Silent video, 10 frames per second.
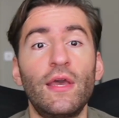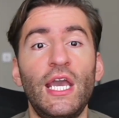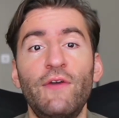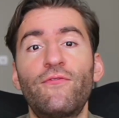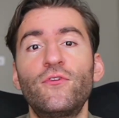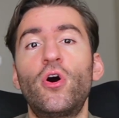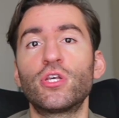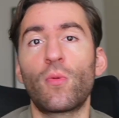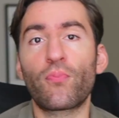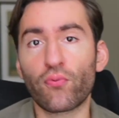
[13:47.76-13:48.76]
If not,
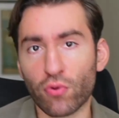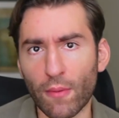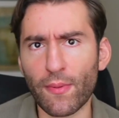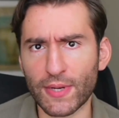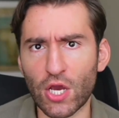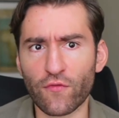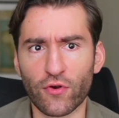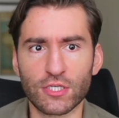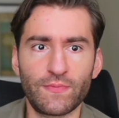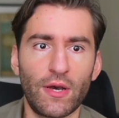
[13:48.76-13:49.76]
you're probably
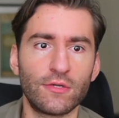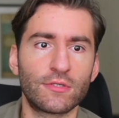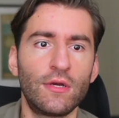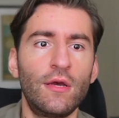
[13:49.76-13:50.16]
overexposed.